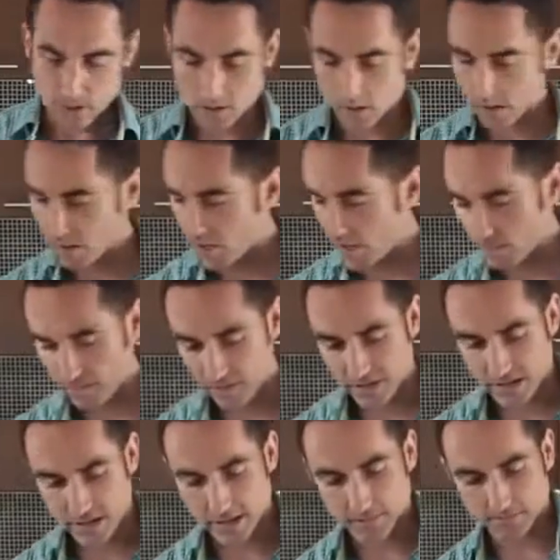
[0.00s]
Another cup of
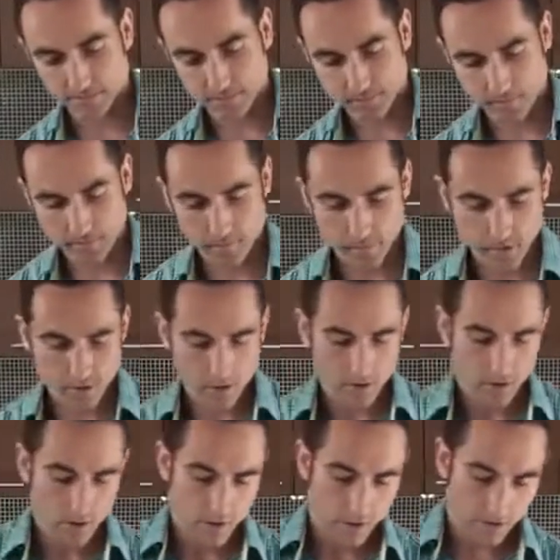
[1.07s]
tea. I'm
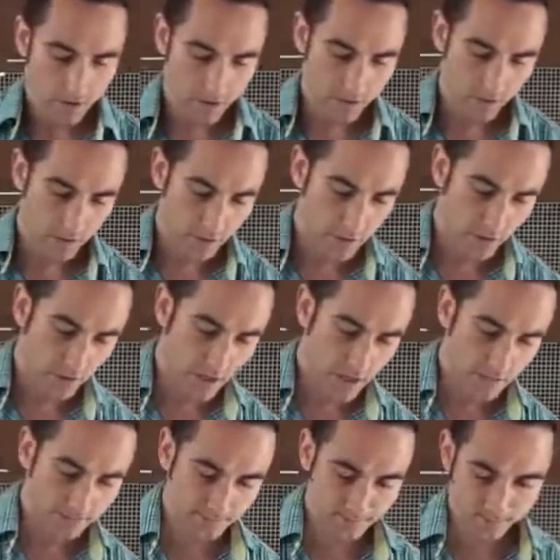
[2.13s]
going to do another
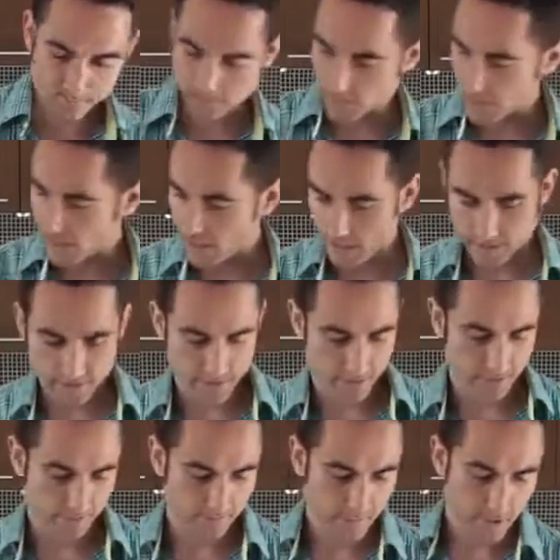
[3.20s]
cup. And
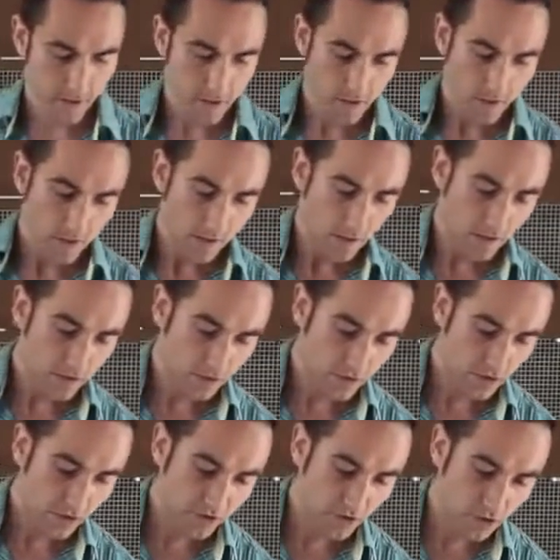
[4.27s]

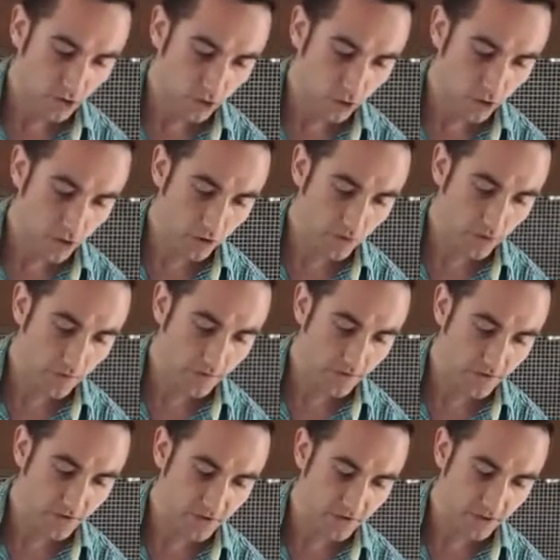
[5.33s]
just to show you that
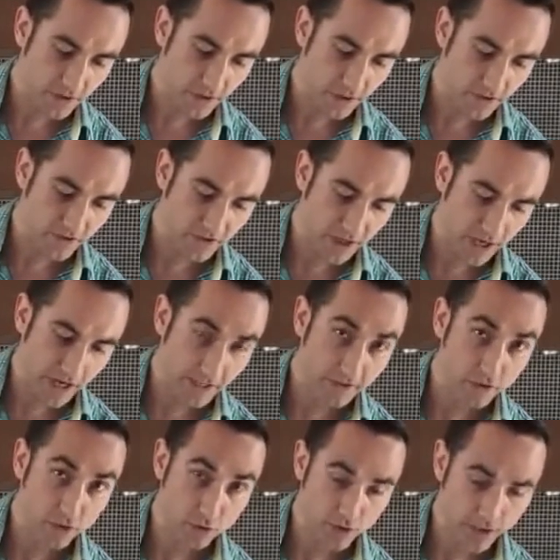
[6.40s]
this isn't a
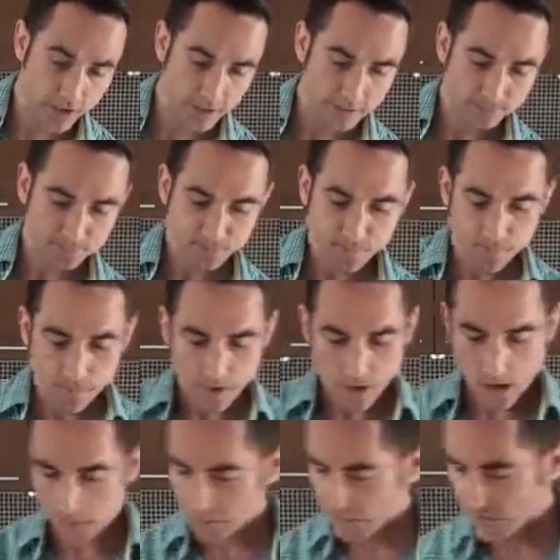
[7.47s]
science trick,
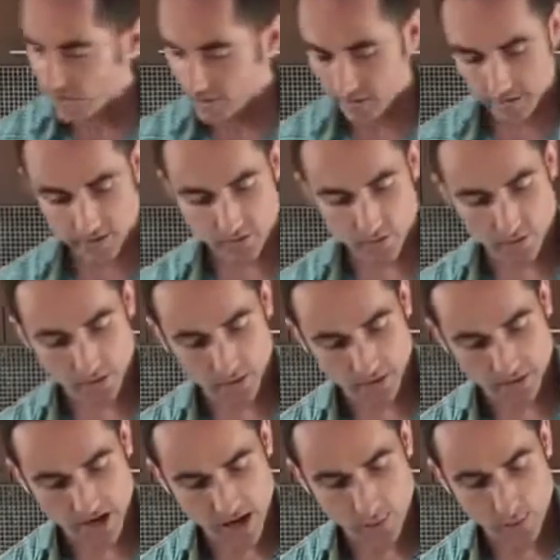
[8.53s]
I'm going to take the
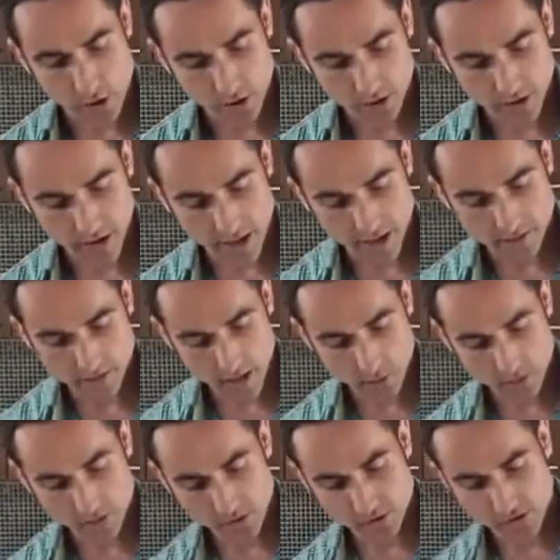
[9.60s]
tap water again, and
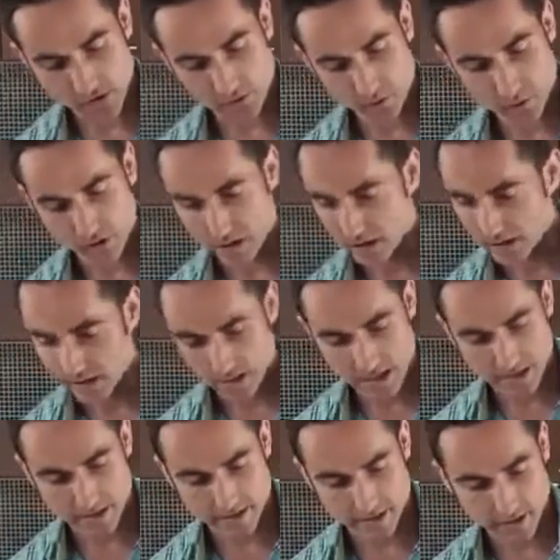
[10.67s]
we're going to see if we can
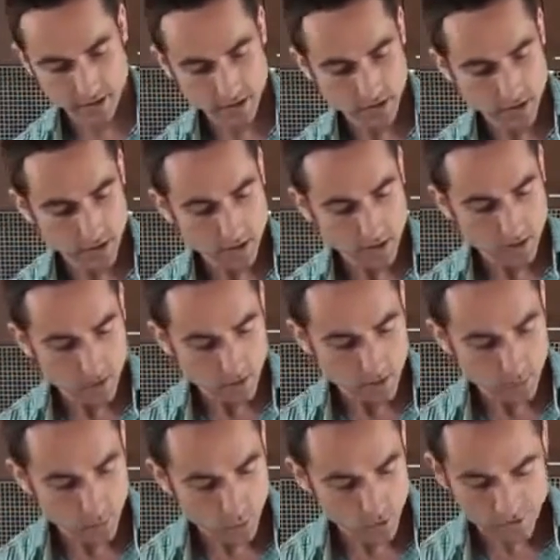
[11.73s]
get
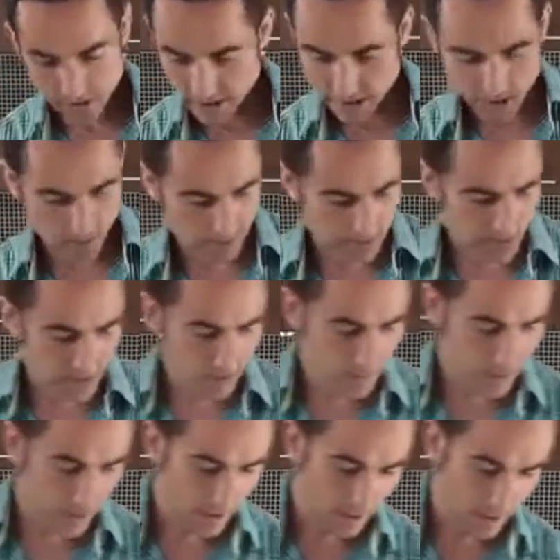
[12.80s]
more tea out of my tea
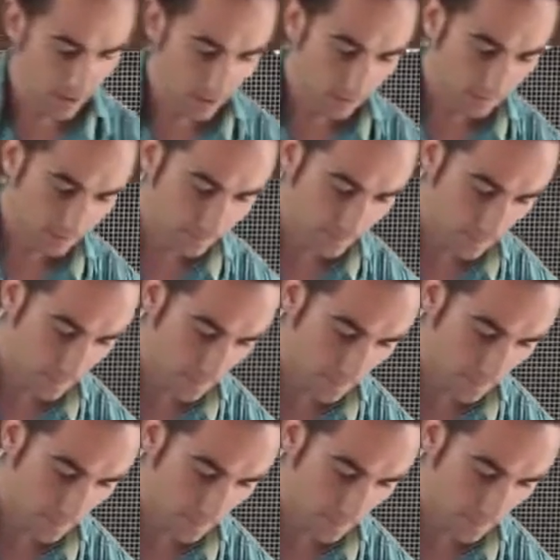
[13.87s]
bag here